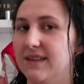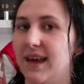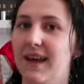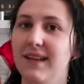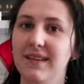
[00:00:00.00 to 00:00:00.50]
as
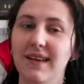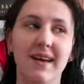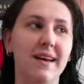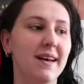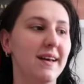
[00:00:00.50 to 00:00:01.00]
hell.
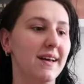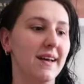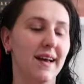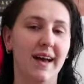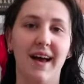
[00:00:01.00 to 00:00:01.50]

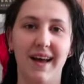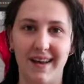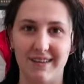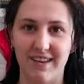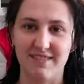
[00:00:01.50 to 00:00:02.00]

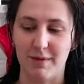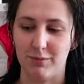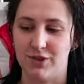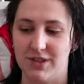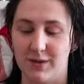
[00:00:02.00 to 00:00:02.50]
And I've left my
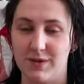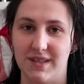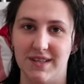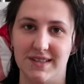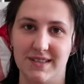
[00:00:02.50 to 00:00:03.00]
brush
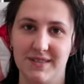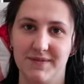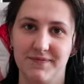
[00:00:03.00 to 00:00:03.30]
downstairs.